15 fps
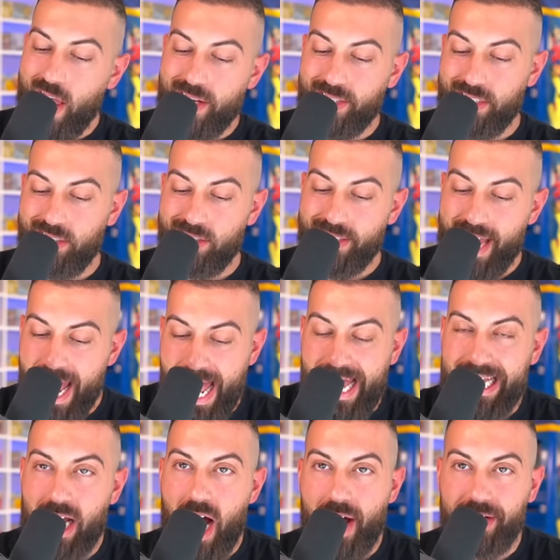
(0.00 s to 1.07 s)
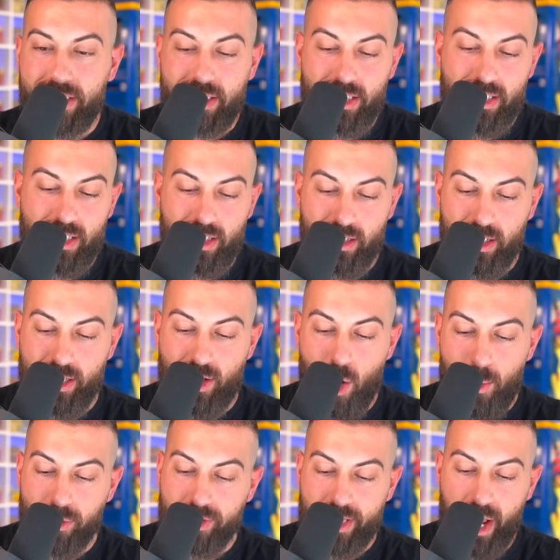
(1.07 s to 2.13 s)
of Legends. I honestly think like
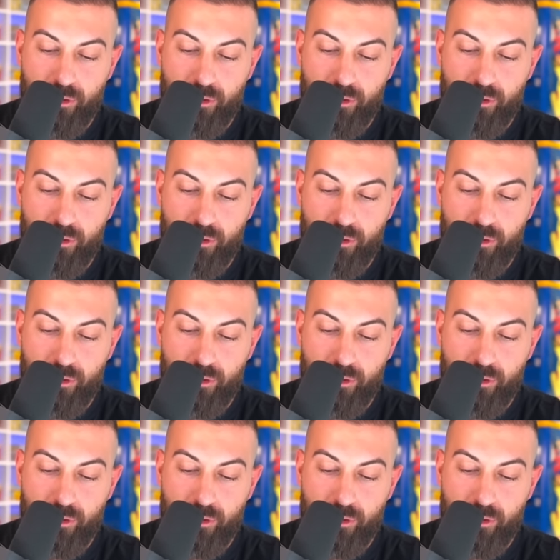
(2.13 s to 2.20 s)
almost